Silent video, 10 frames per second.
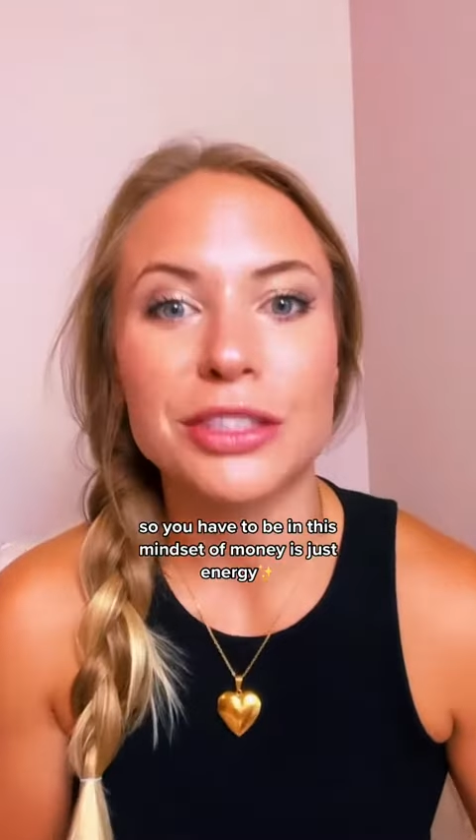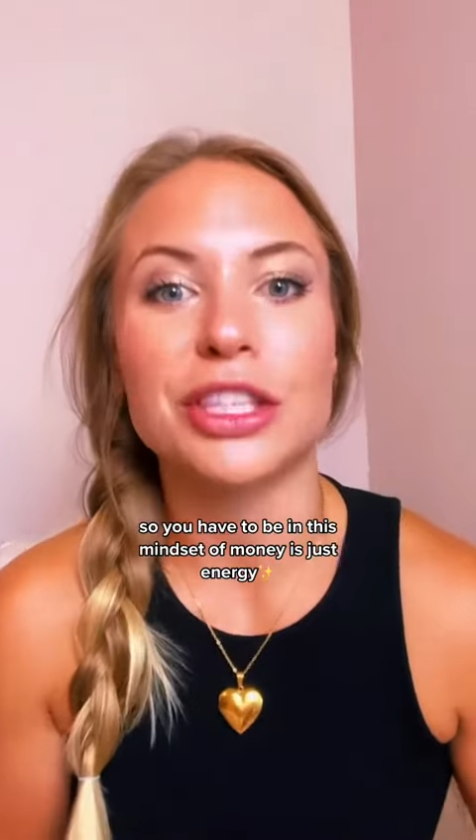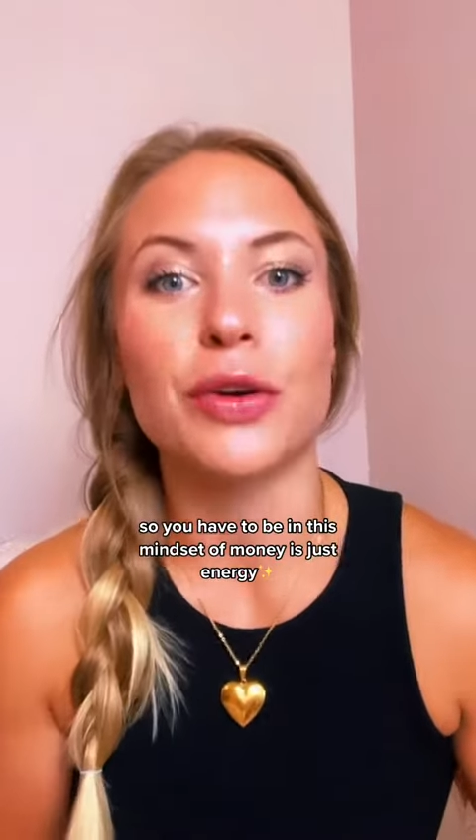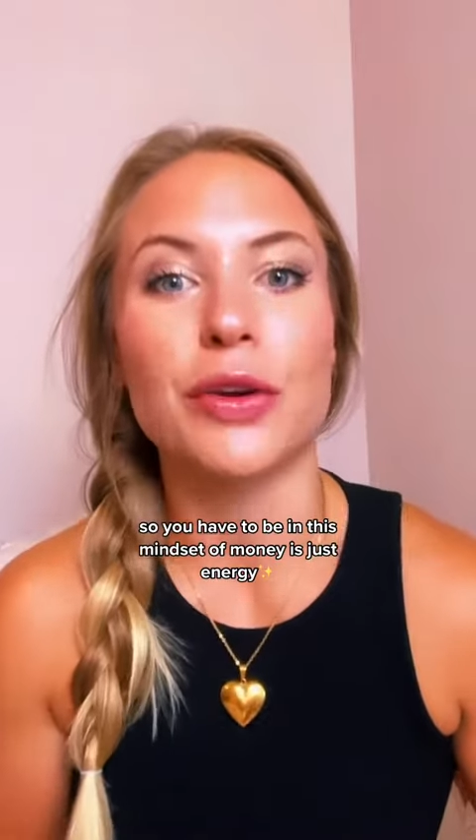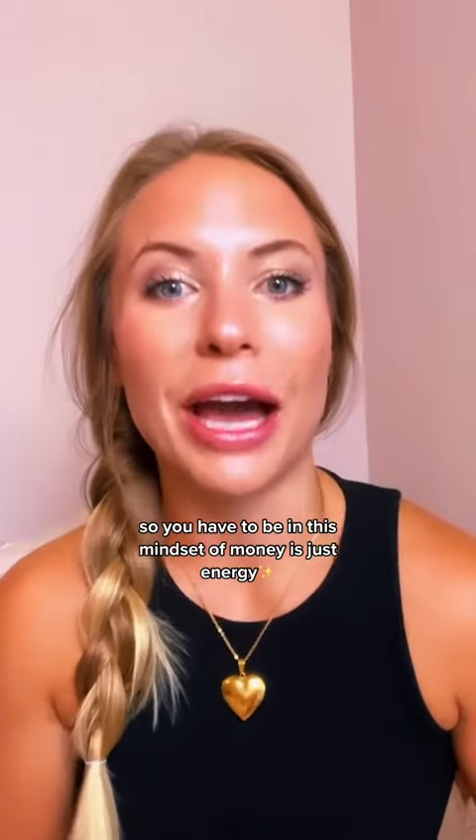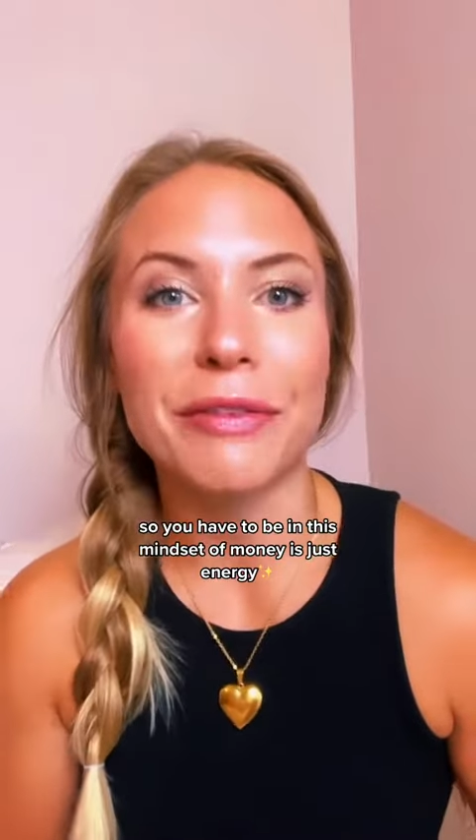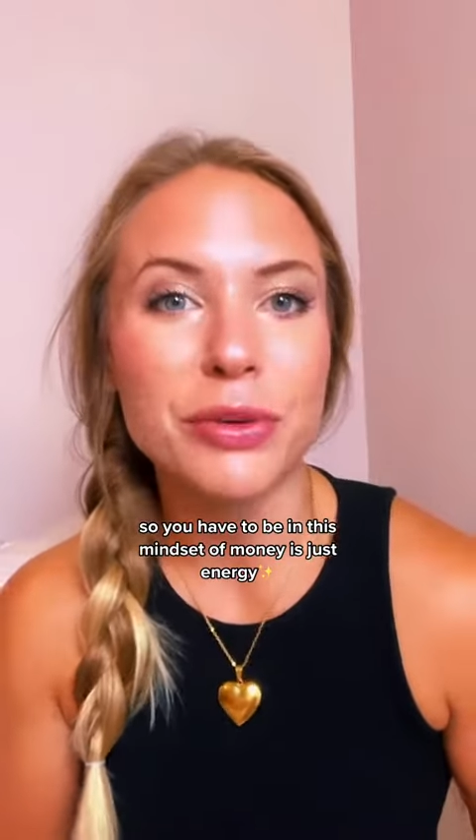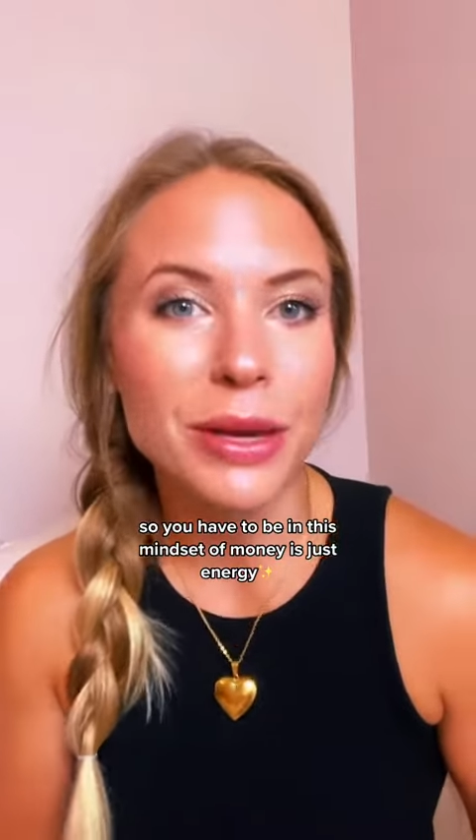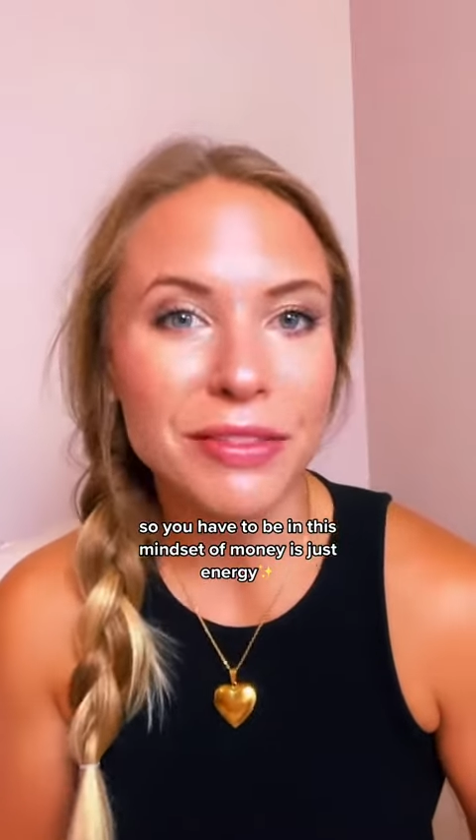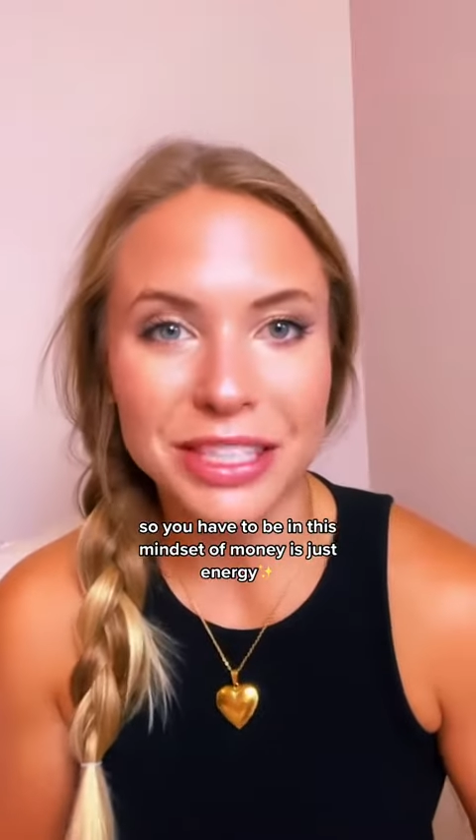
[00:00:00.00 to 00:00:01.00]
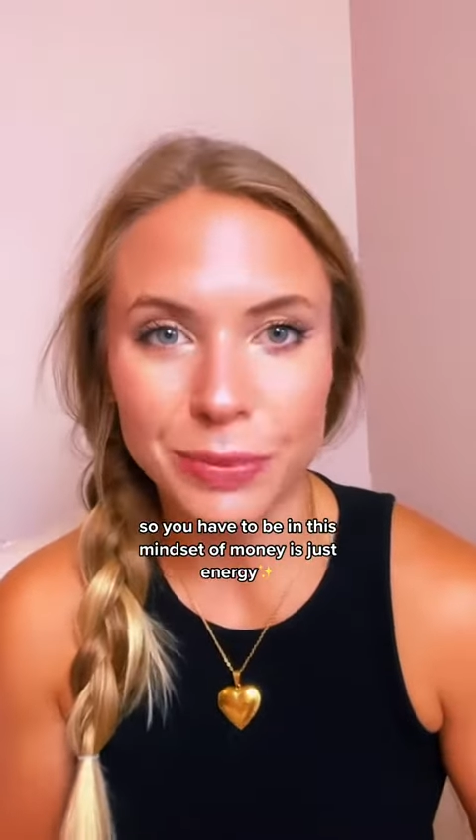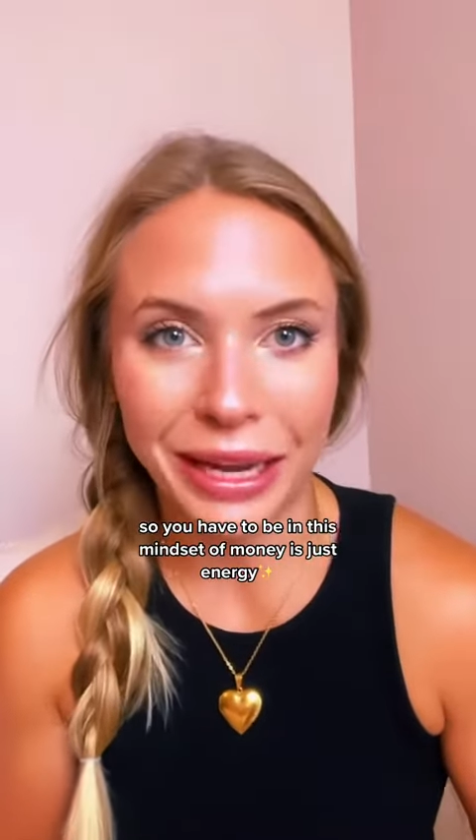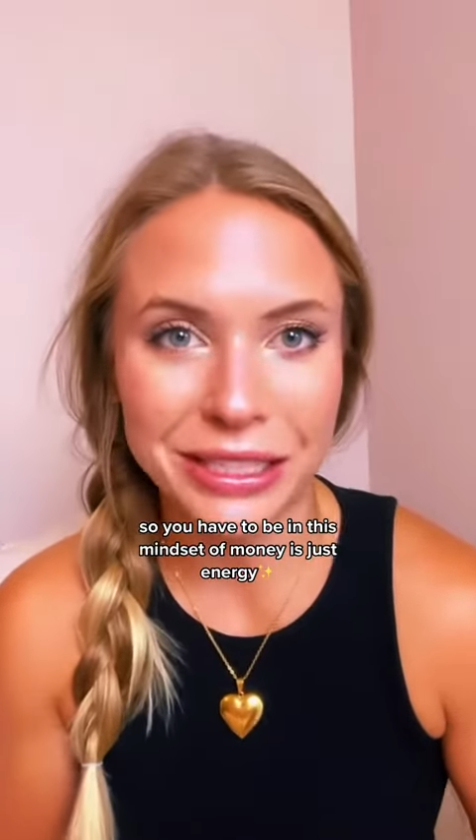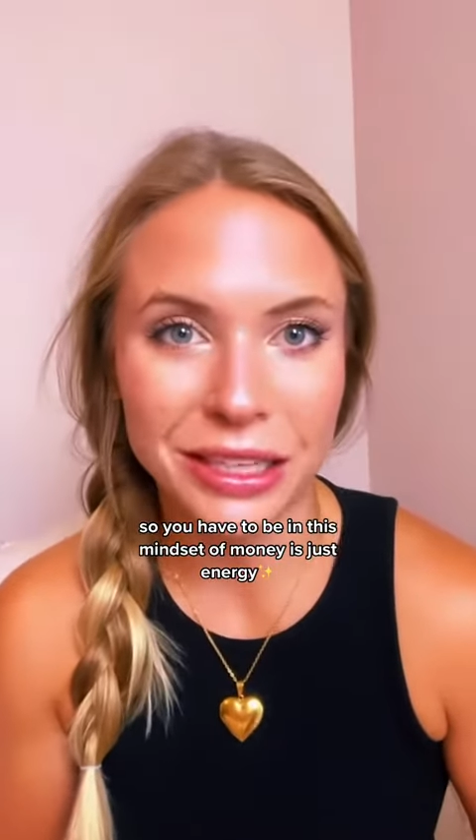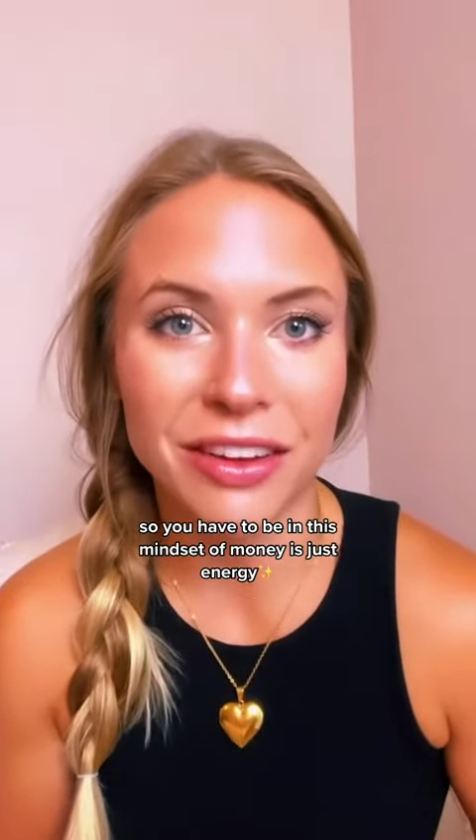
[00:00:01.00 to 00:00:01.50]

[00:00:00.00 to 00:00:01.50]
So you have to be in this mindset